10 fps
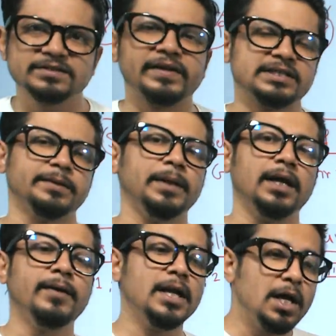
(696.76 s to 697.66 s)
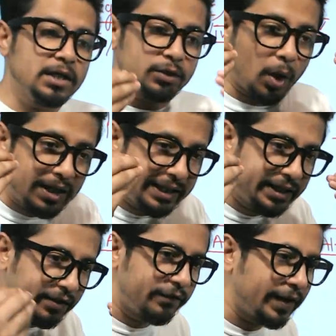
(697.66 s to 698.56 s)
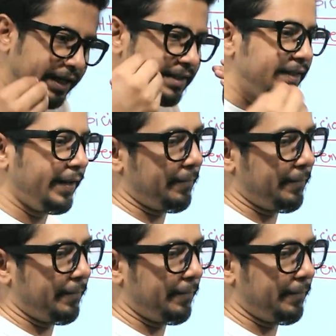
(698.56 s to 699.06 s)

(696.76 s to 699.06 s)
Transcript: is very similar. The only difference